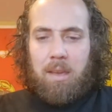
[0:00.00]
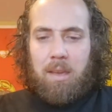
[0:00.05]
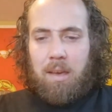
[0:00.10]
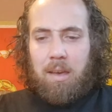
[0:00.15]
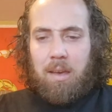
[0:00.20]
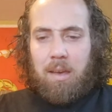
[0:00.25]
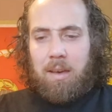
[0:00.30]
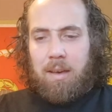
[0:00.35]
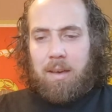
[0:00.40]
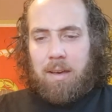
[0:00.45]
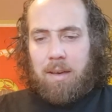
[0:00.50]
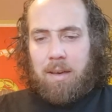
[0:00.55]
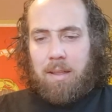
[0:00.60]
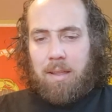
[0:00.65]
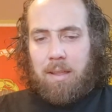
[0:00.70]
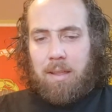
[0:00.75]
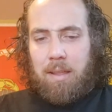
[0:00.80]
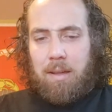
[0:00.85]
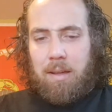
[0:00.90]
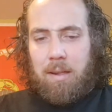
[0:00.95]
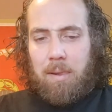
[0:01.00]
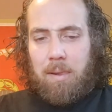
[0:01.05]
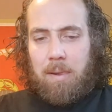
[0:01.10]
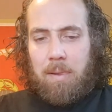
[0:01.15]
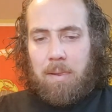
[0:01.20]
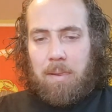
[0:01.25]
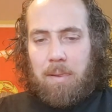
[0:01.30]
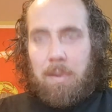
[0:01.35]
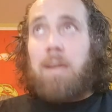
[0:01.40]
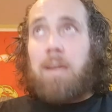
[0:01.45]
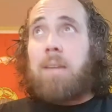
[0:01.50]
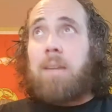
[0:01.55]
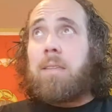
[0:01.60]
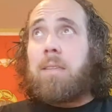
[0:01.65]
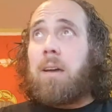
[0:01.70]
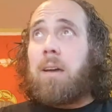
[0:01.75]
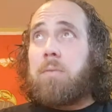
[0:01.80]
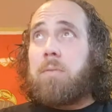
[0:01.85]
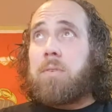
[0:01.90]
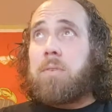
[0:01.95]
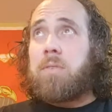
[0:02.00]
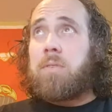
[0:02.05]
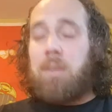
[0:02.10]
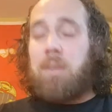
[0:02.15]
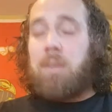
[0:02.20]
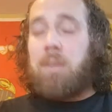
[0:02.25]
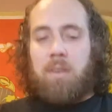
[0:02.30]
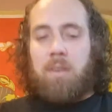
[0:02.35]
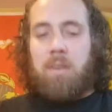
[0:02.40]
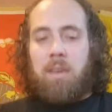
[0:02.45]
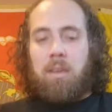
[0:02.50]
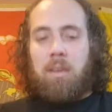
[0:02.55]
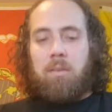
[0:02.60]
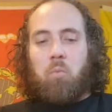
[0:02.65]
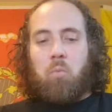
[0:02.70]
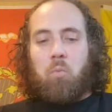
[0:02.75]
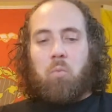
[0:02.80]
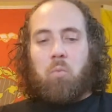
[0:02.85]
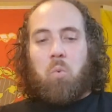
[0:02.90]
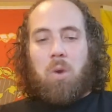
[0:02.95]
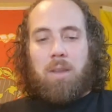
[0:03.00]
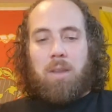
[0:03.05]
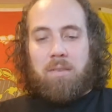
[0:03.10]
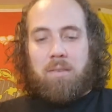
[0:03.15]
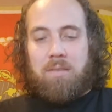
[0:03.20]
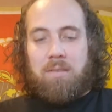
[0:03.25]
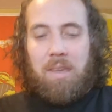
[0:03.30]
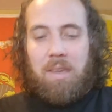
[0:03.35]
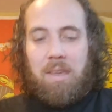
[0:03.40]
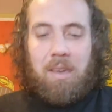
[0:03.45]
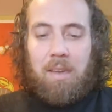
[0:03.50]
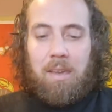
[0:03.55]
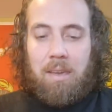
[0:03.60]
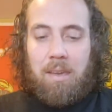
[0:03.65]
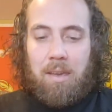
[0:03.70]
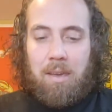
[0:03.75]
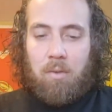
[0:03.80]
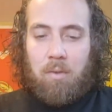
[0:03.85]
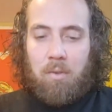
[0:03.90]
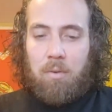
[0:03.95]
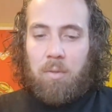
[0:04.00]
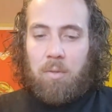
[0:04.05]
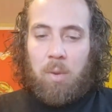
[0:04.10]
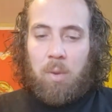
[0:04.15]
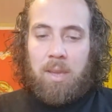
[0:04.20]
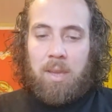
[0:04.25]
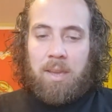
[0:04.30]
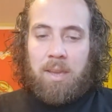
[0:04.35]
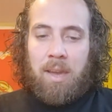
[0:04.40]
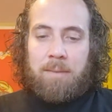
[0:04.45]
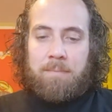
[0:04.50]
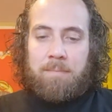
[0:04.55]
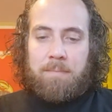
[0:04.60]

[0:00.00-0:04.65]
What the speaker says: Uh, Obviously, today is Wednesday, and over the weekend,